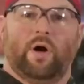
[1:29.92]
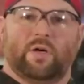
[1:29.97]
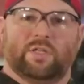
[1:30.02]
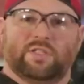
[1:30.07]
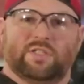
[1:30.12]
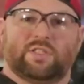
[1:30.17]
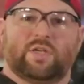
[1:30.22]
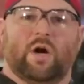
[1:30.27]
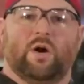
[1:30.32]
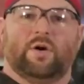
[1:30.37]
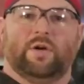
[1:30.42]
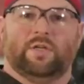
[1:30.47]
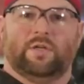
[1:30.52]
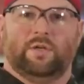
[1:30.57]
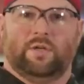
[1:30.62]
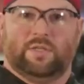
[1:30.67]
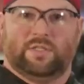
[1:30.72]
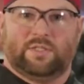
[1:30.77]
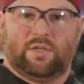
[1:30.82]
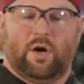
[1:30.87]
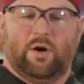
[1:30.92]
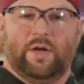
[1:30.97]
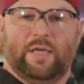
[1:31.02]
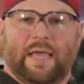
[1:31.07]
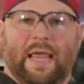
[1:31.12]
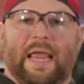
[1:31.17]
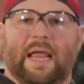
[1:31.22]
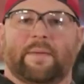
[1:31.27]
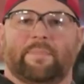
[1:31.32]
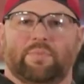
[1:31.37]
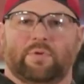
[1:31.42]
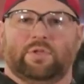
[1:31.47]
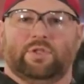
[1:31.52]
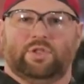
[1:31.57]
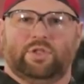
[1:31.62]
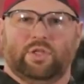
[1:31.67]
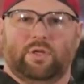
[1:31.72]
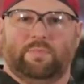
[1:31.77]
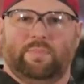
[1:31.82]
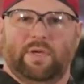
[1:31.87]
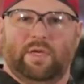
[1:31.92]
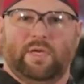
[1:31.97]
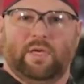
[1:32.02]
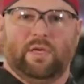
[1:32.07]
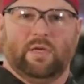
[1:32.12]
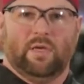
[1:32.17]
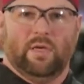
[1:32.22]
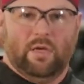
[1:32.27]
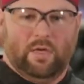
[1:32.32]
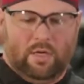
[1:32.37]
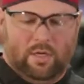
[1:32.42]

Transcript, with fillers: our started, starting amperage should be.